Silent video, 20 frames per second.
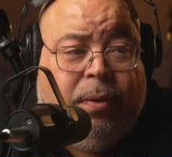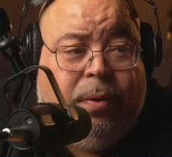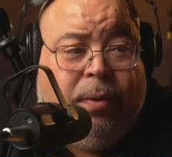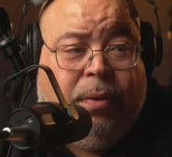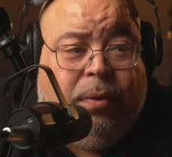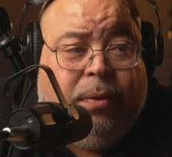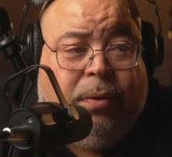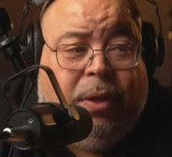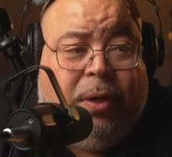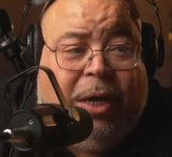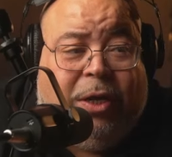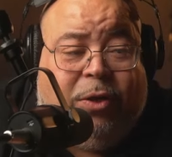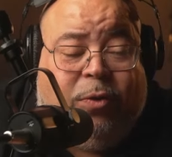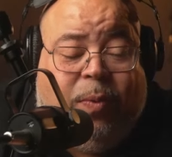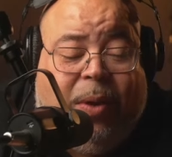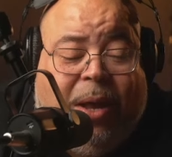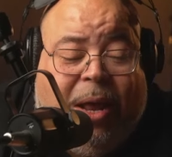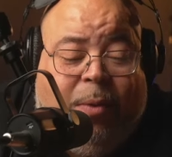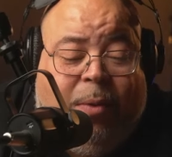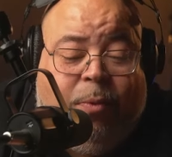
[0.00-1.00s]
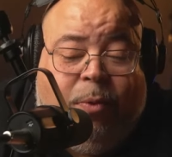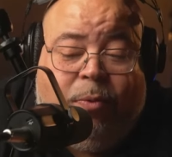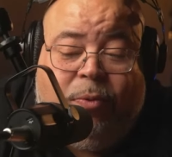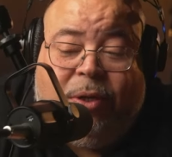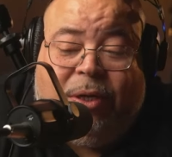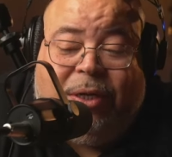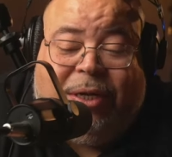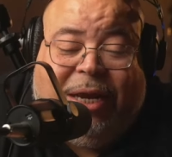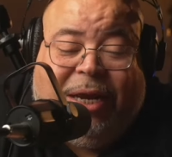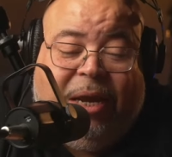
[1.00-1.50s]
So that's why I won't
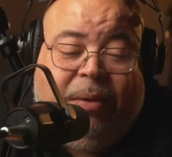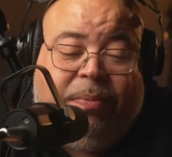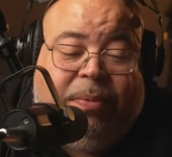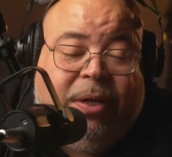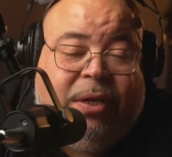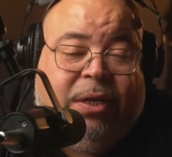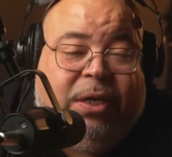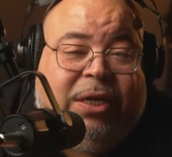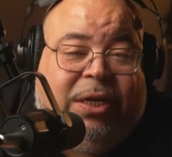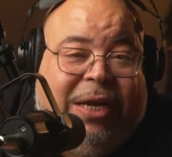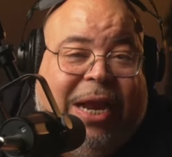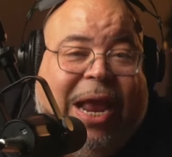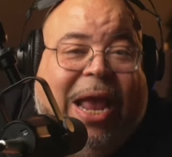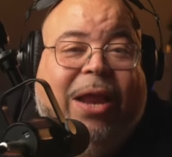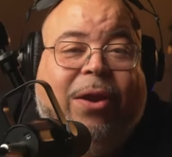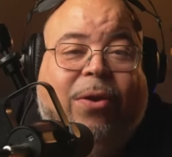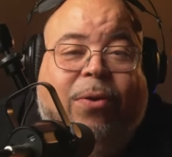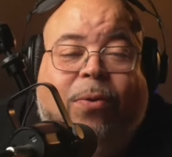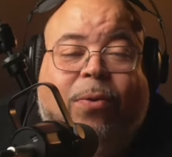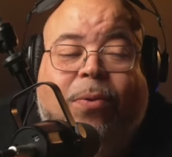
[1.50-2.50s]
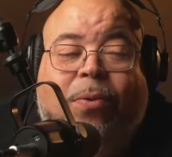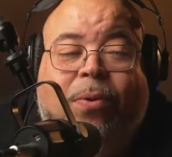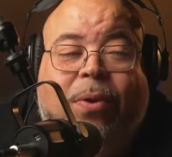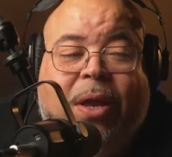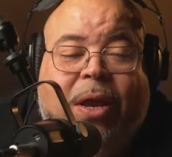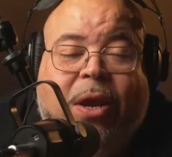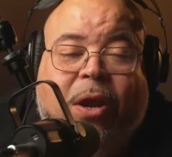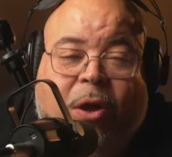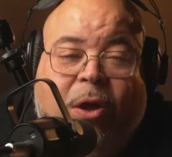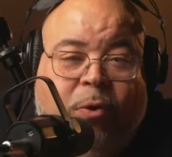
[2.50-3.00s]
just keep this channel
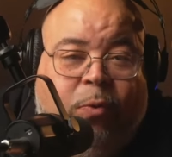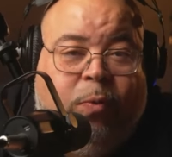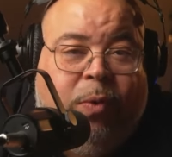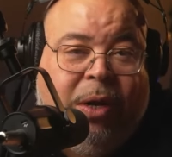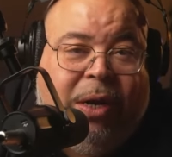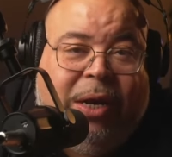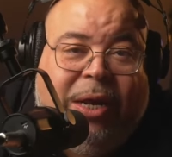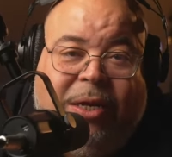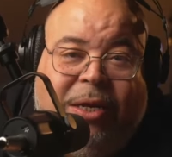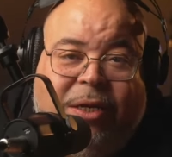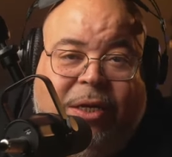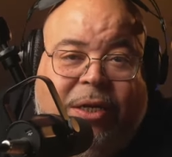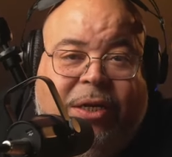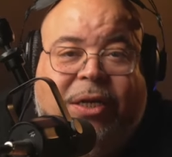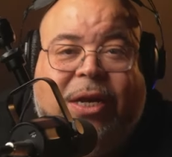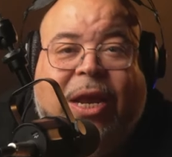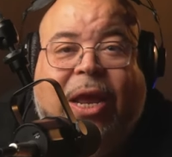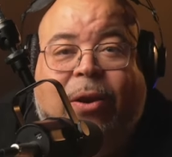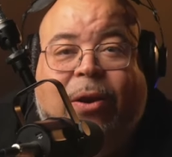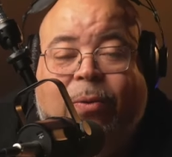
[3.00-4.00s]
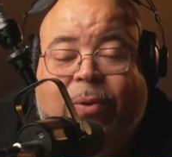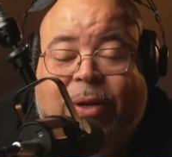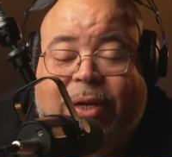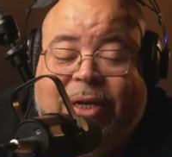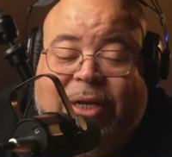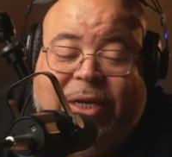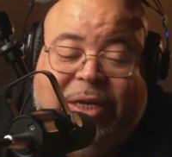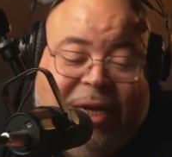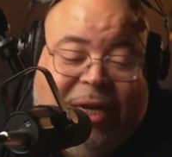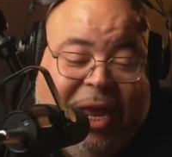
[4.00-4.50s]
and Unreal Engine channel. This
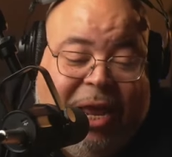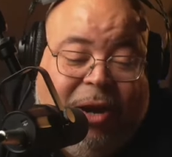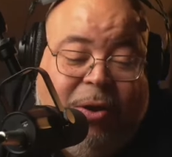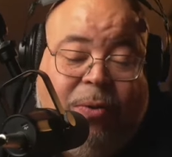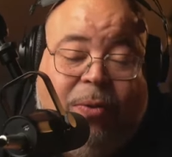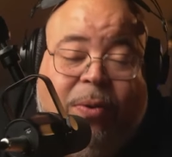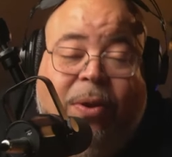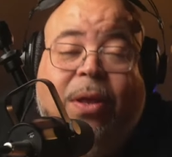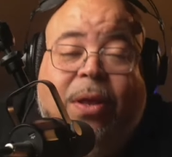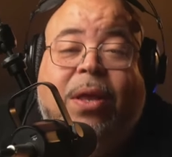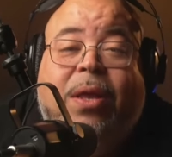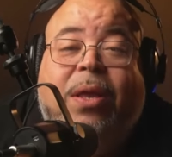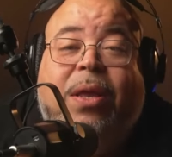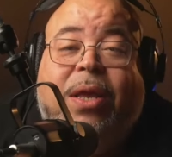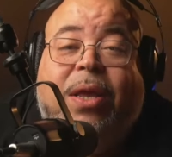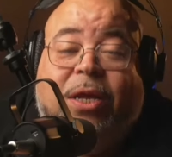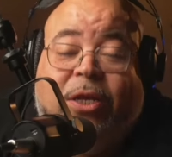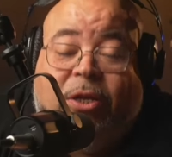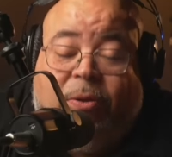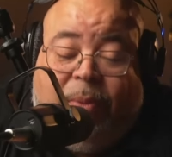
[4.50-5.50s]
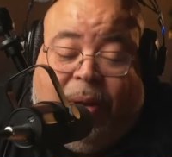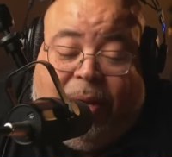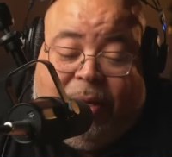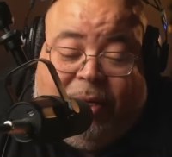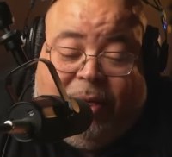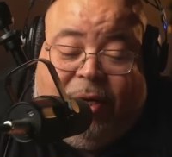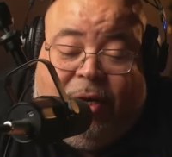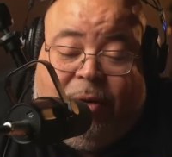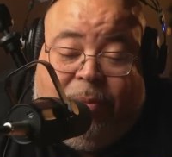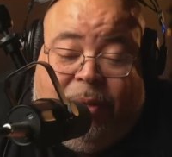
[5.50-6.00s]
channel is about
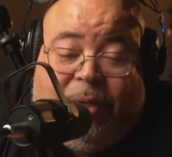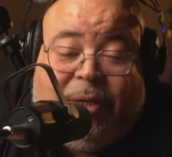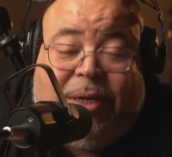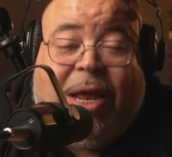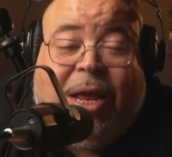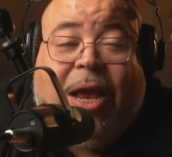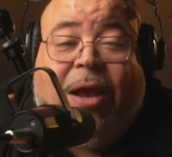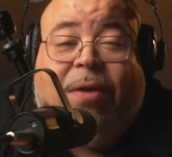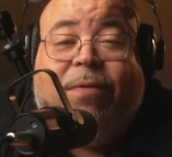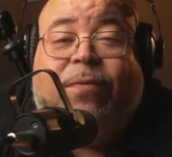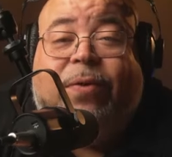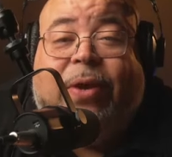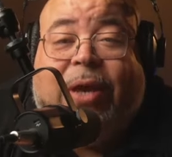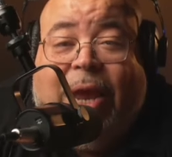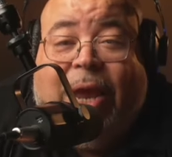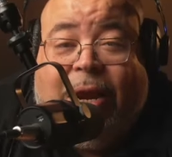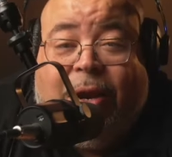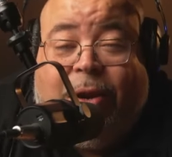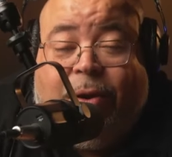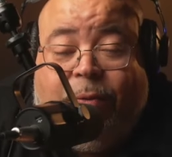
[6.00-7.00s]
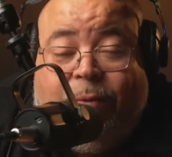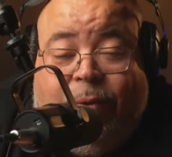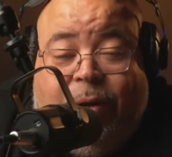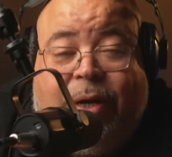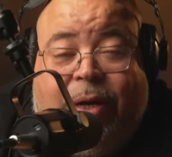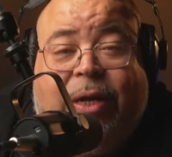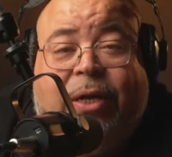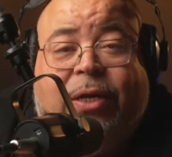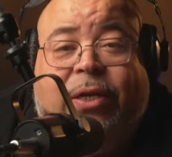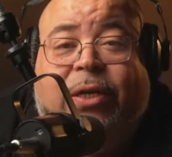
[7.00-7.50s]
cinematography and Unreal
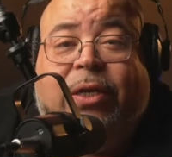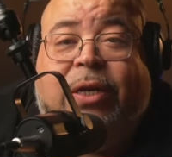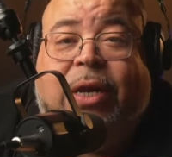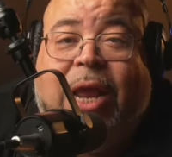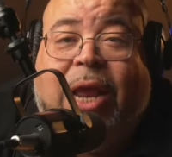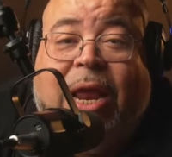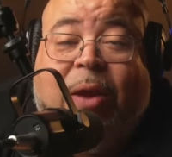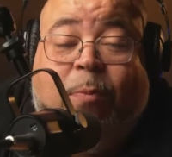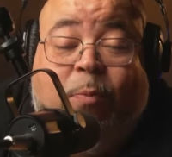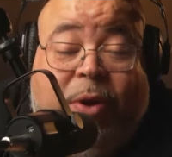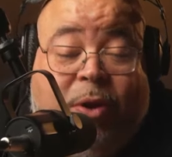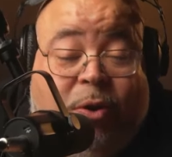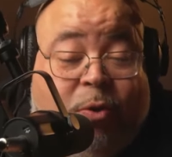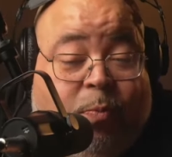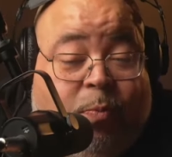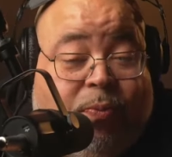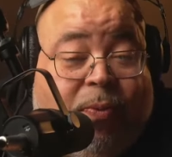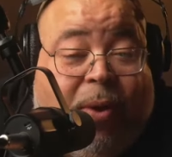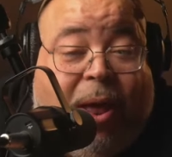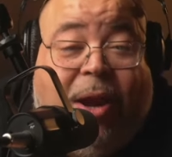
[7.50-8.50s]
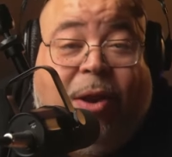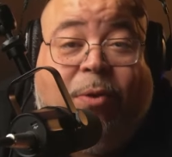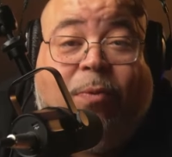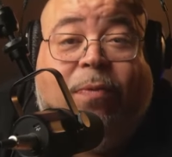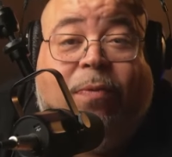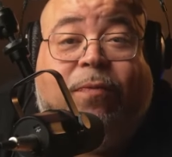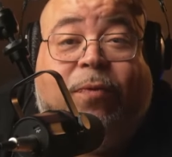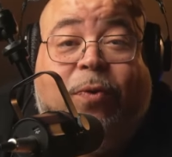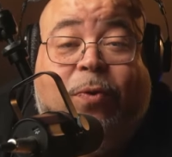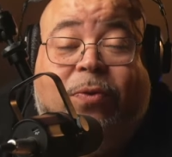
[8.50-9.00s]
Engine, and we do product
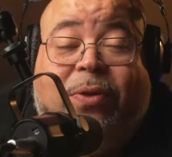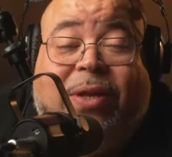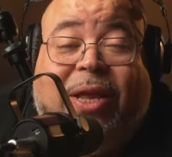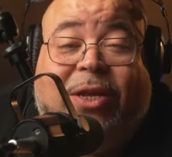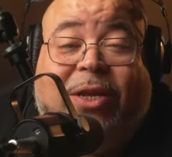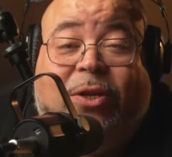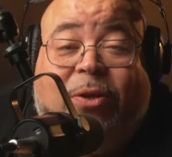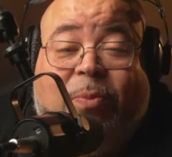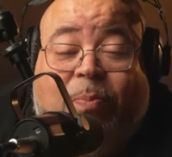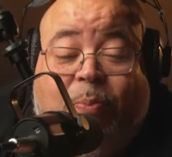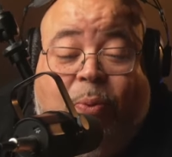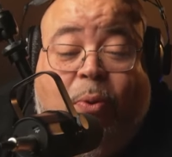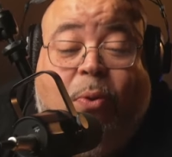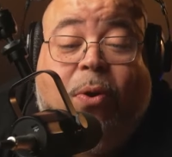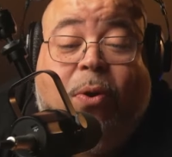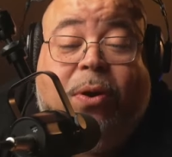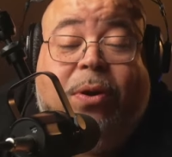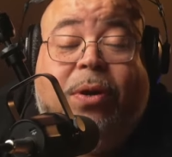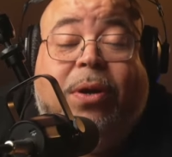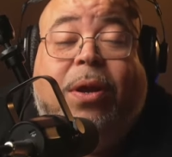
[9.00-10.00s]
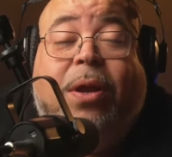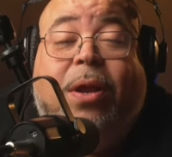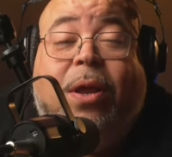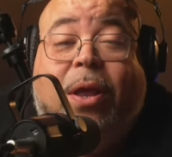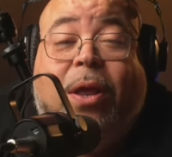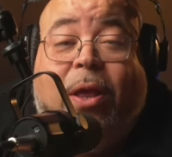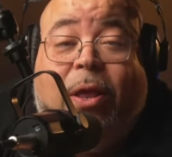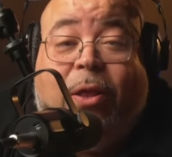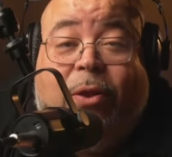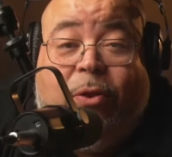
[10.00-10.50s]
reviews that support
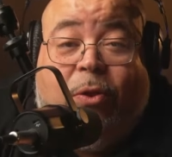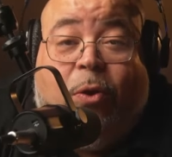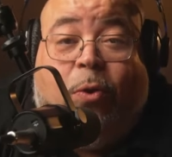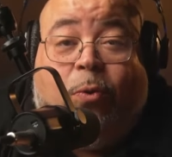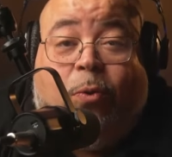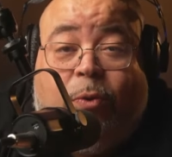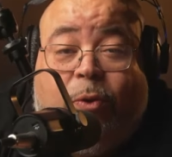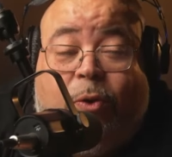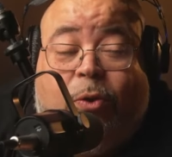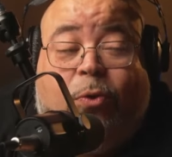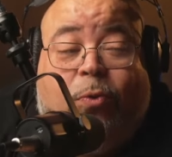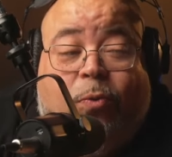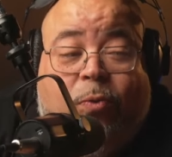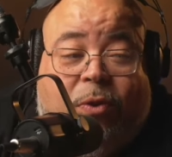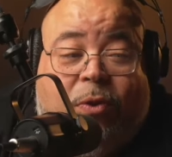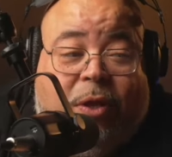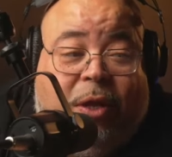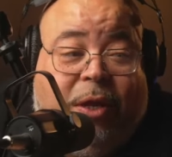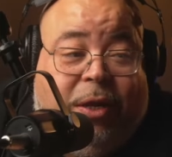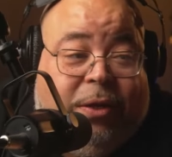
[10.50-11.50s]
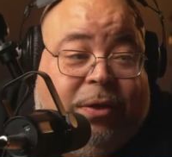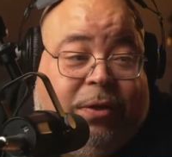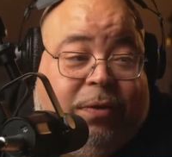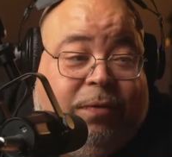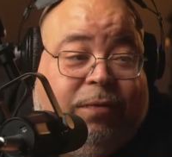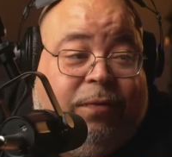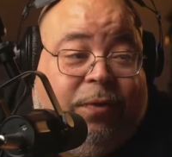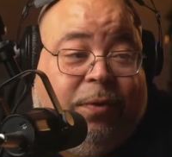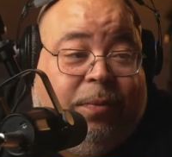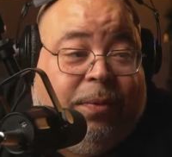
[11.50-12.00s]
those two things. You
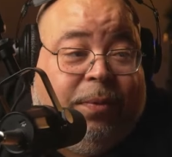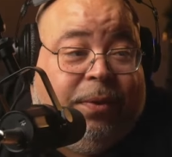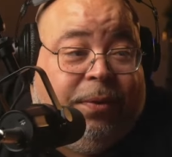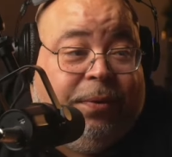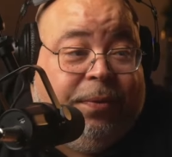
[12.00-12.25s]
feel me?